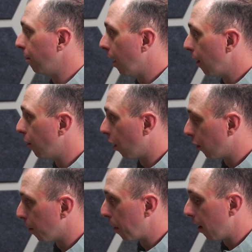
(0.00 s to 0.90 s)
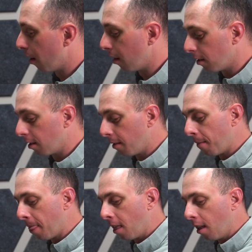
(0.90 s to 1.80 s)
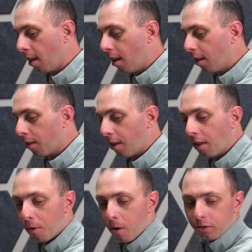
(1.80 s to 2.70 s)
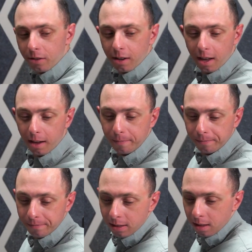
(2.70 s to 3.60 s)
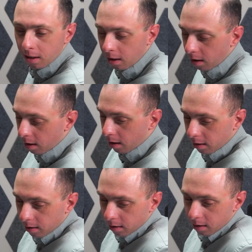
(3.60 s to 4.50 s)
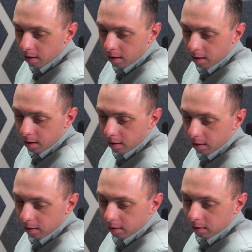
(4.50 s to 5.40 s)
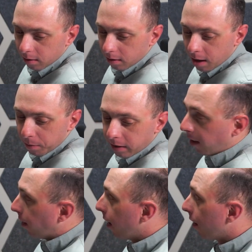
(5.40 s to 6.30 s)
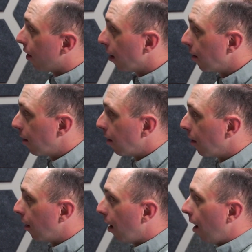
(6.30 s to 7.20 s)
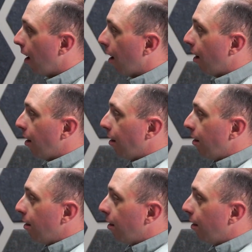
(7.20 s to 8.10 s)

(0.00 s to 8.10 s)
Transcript: give judges a pay raise. So then the question came, can we delink this and